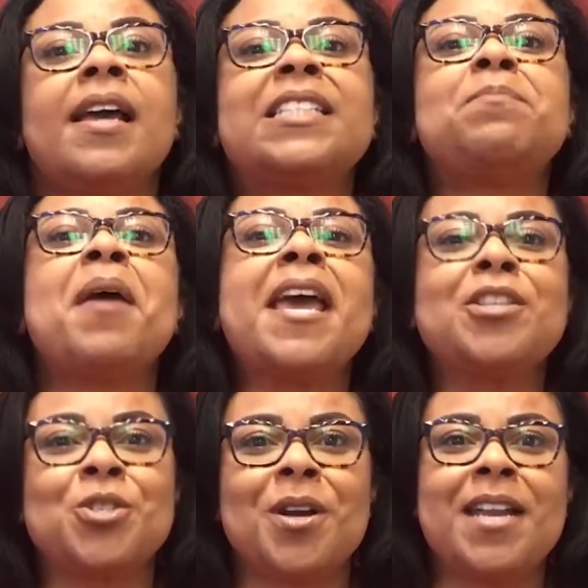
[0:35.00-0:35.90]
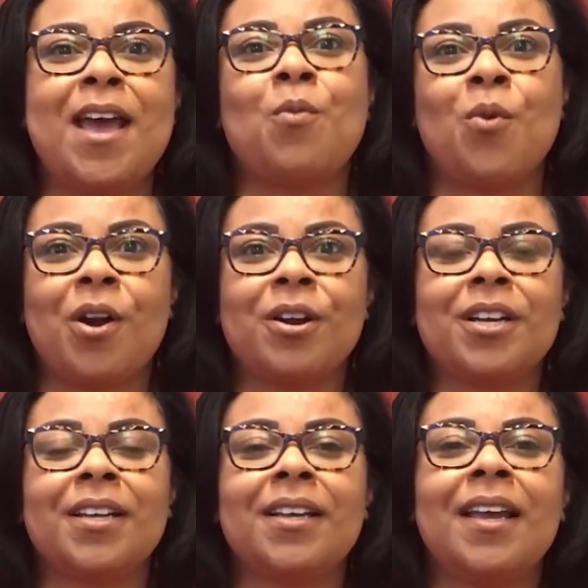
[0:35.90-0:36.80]
Expand your network.
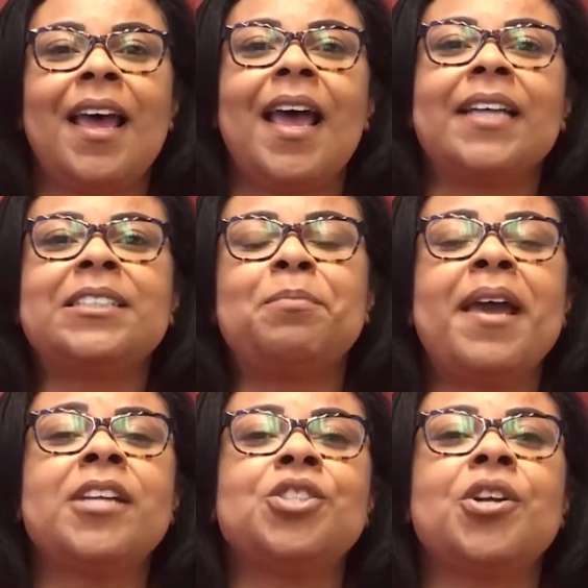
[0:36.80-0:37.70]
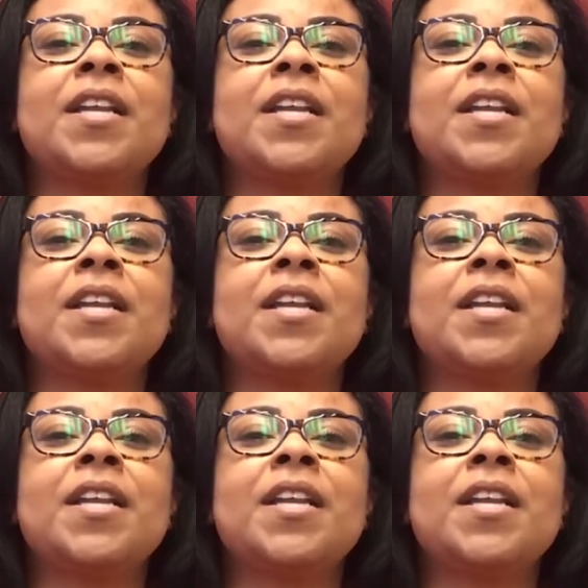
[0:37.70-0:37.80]
Expand your